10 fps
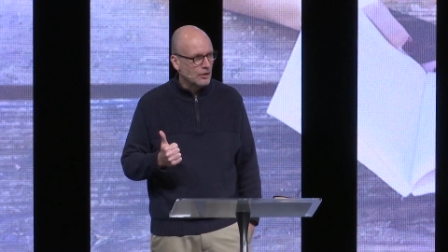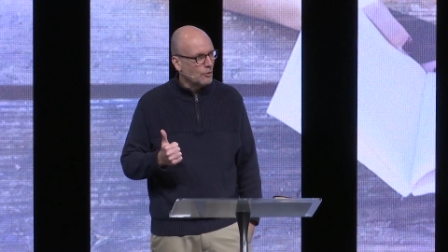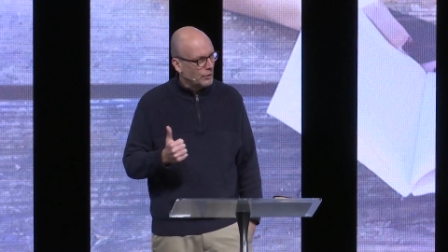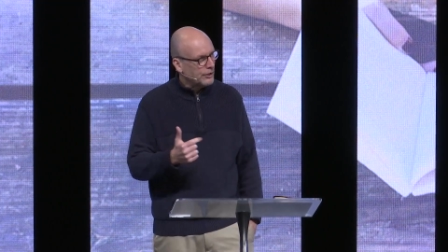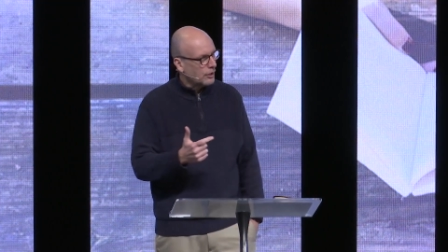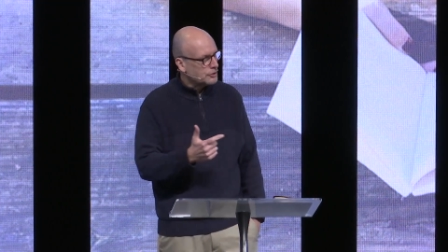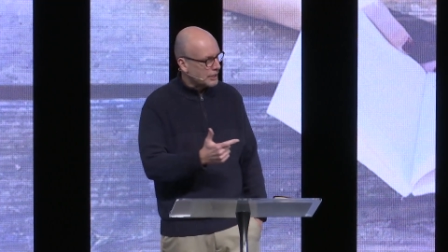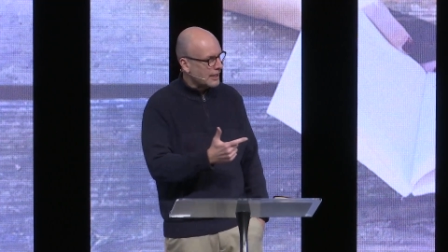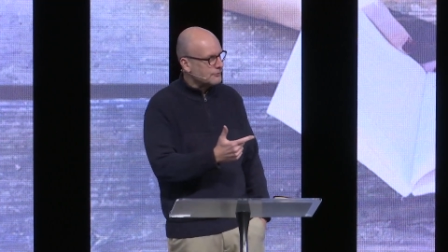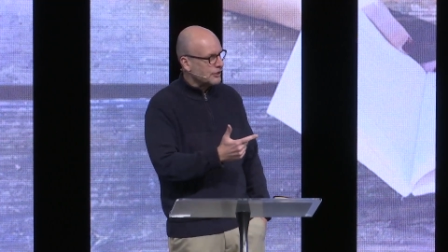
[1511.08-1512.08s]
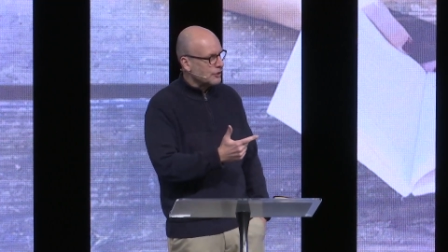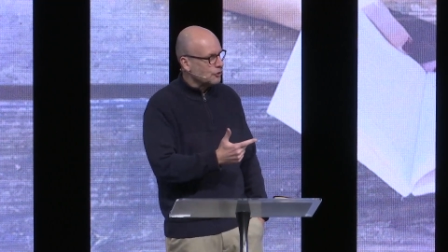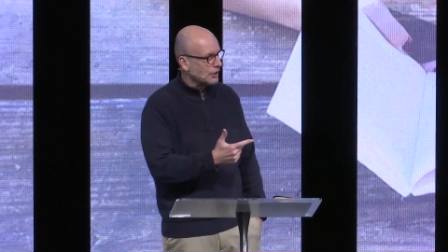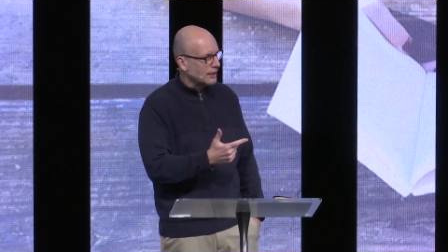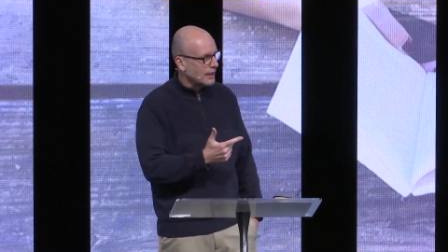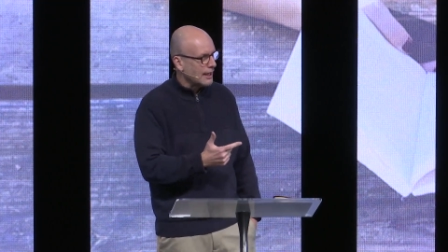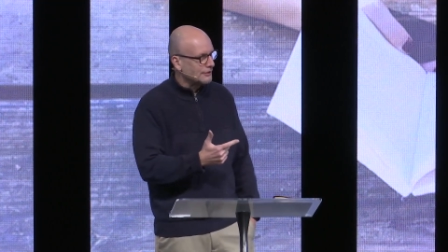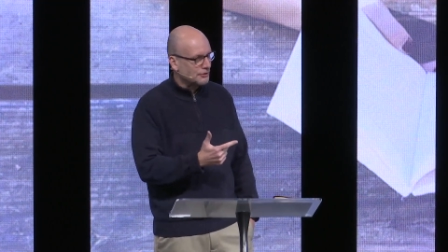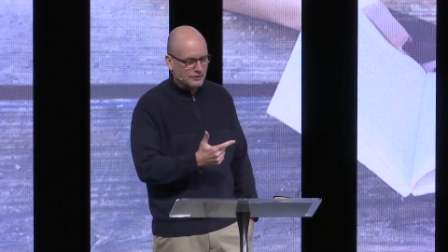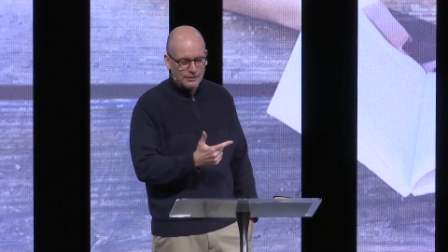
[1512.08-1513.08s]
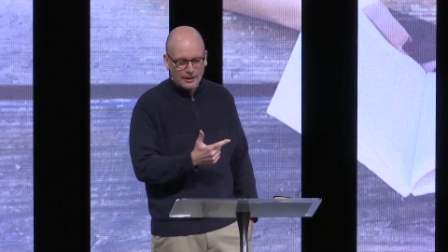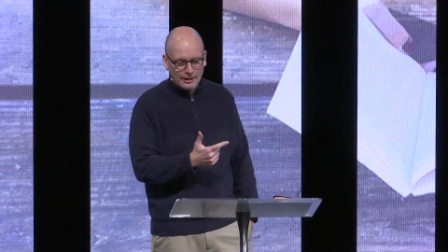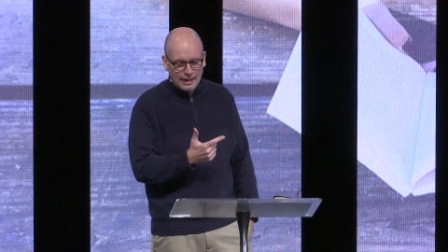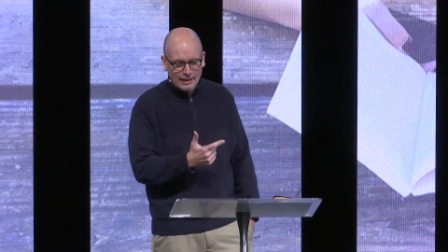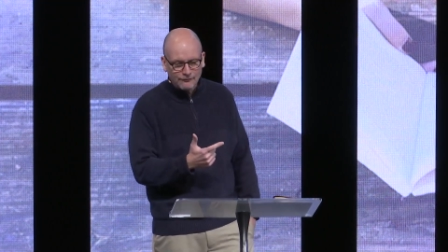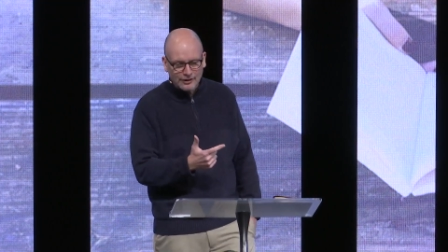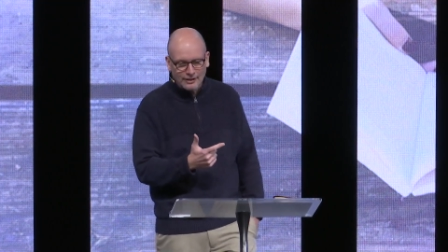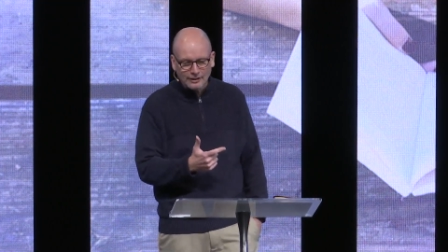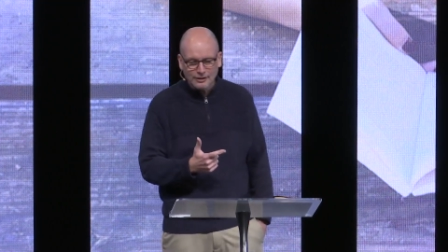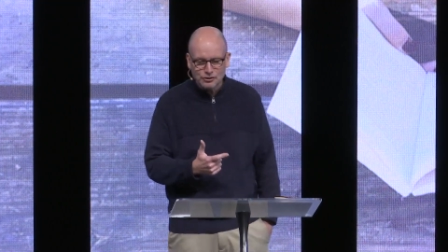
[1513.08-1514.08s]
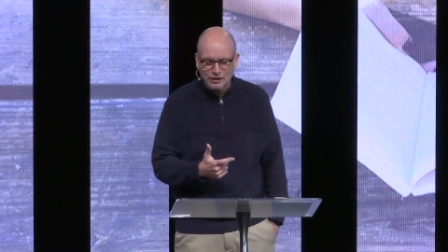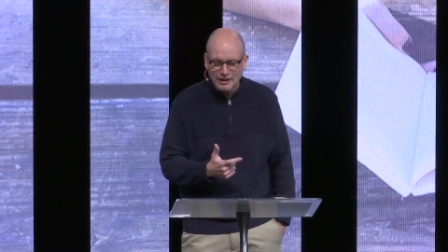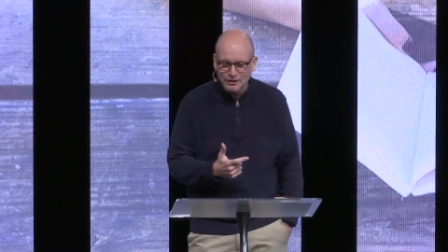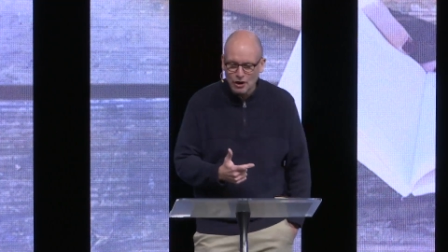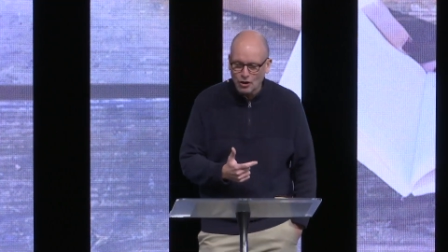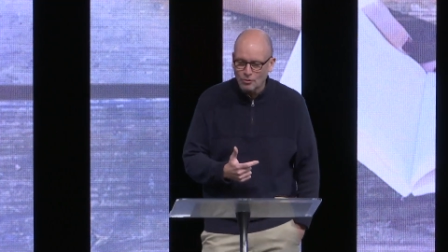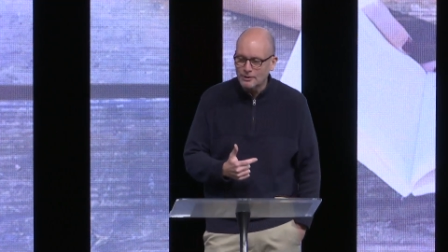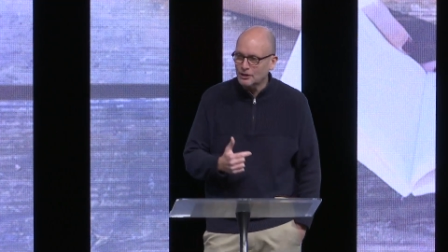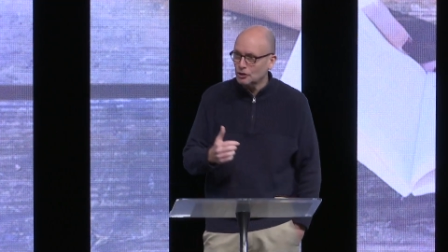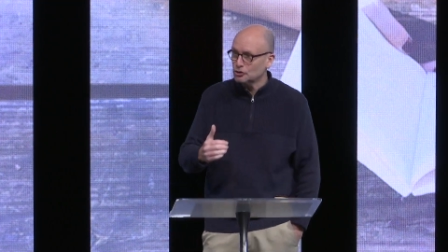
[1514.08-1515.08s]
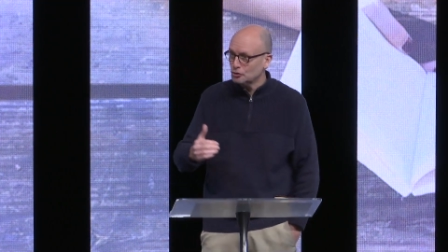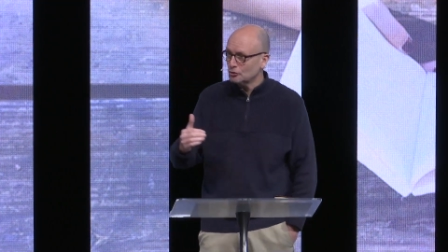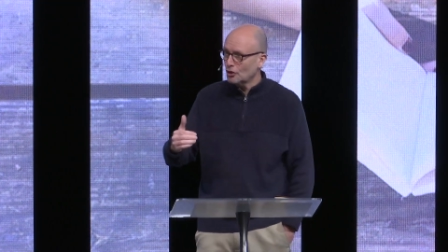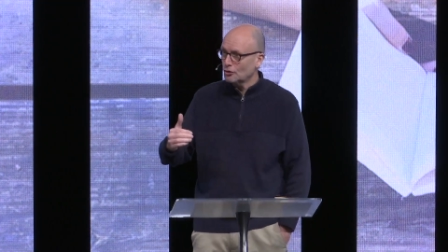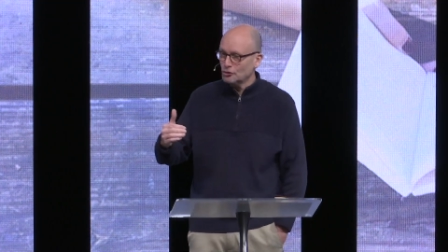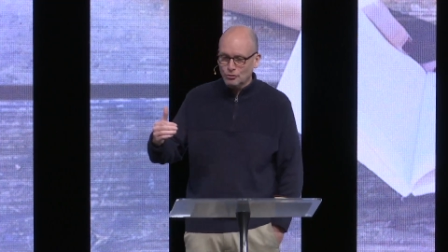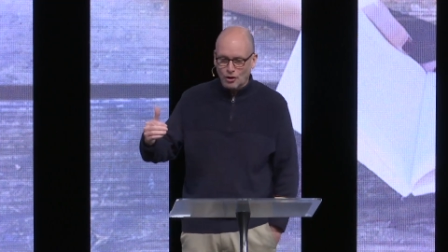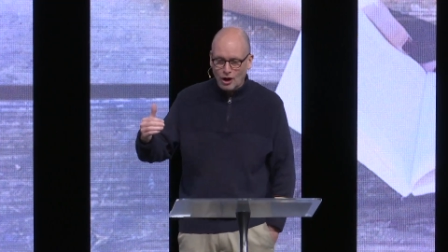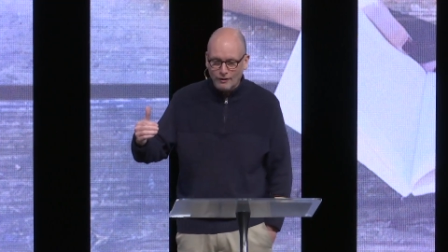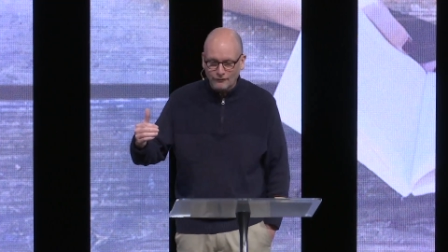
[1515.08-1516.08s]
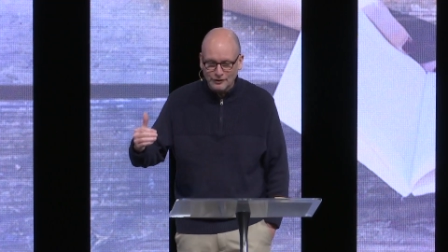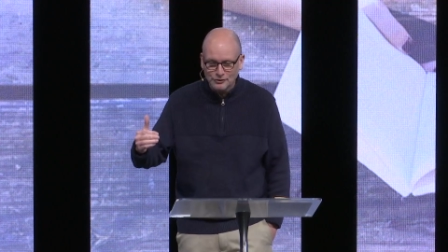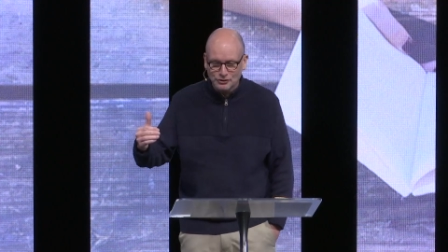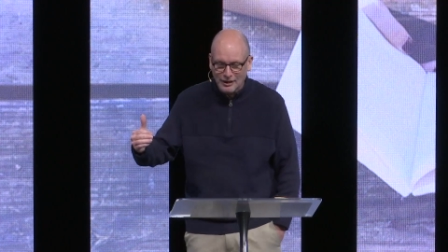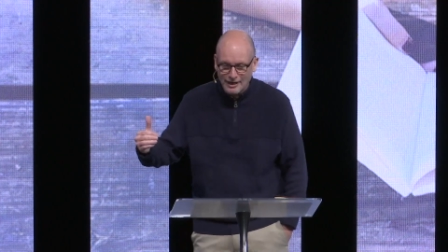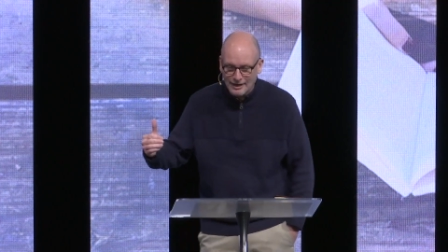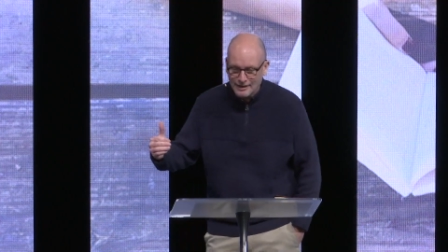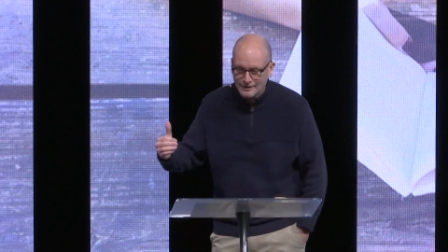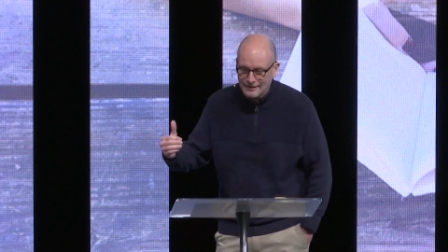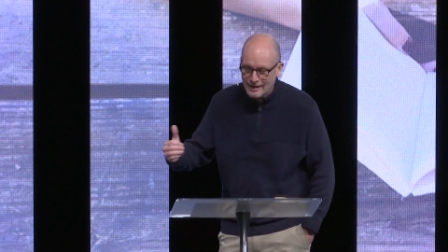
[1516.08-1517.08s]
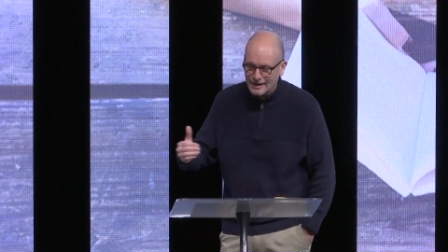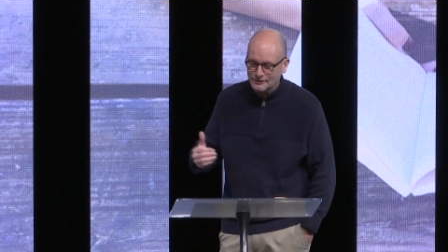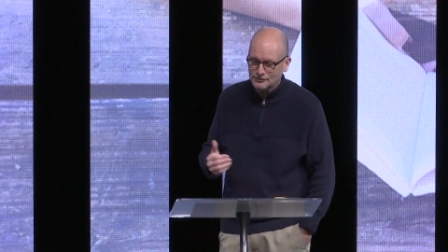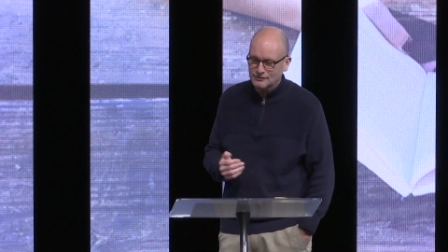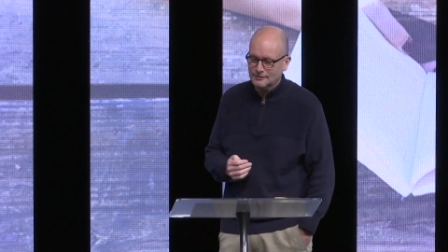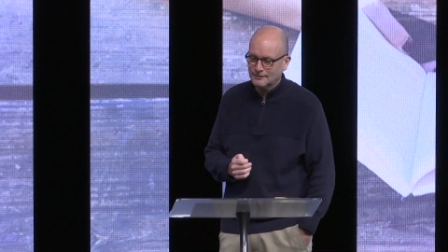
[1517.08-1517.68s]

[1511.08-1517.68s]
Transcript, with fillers: when there are times that you can const- uh, confidently say no because you know you often say yes.